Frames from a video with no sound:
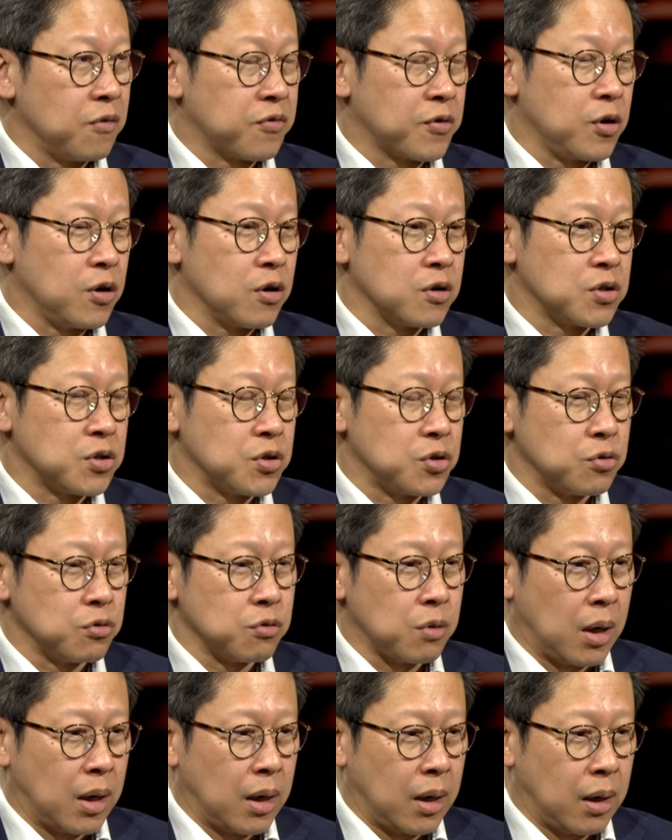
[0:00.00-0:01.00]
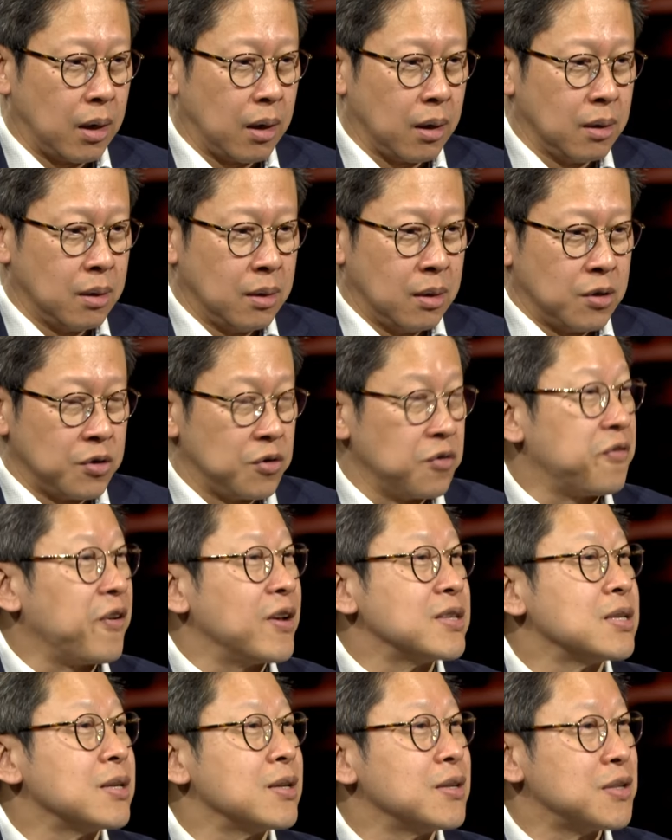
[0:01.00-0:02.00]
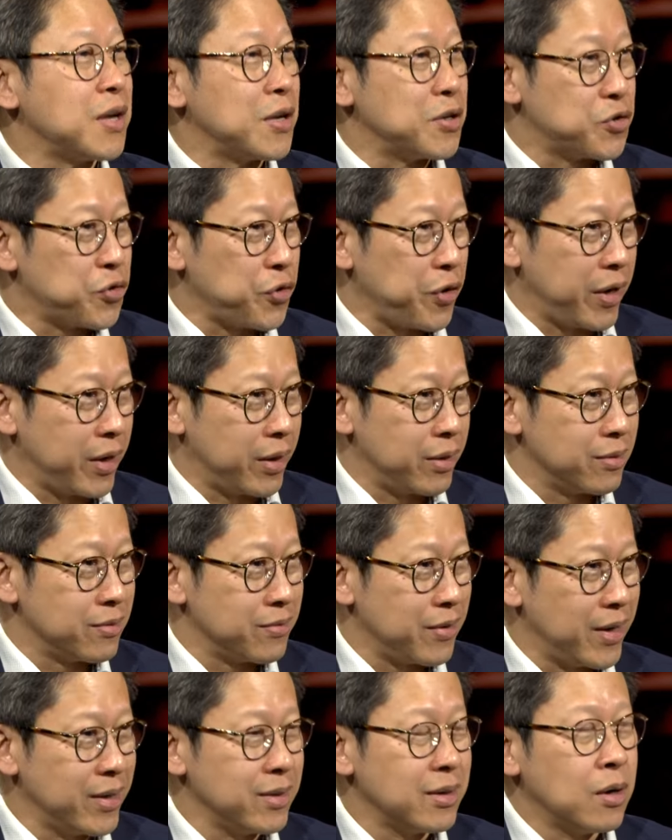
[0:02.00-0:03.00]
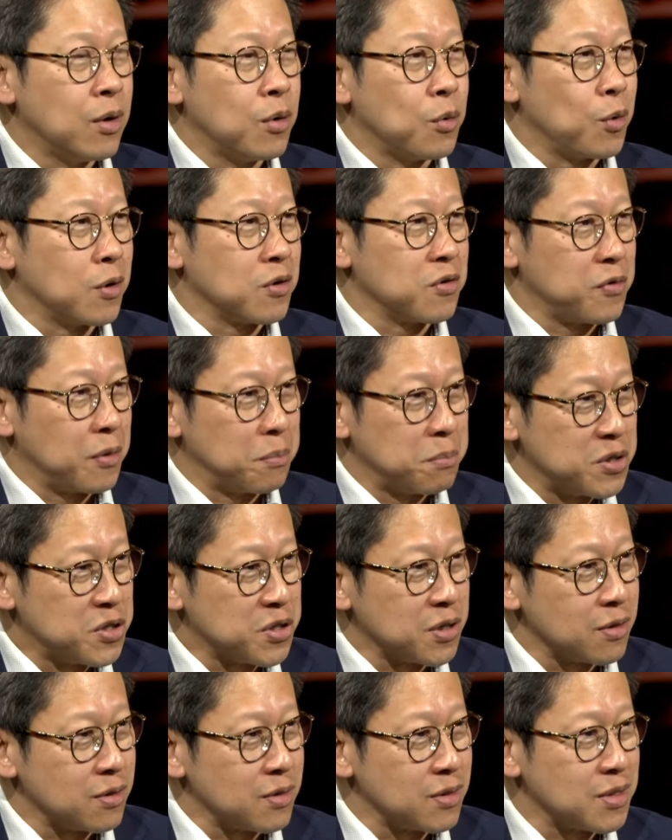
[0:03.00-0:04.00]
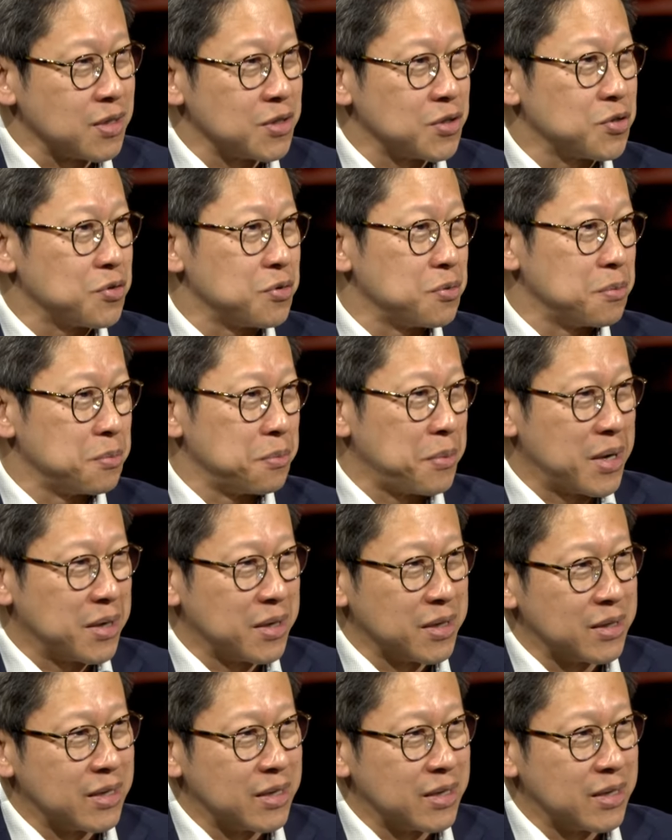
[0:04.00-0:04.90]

of course, you facilitate trade, right? One of your missions is to make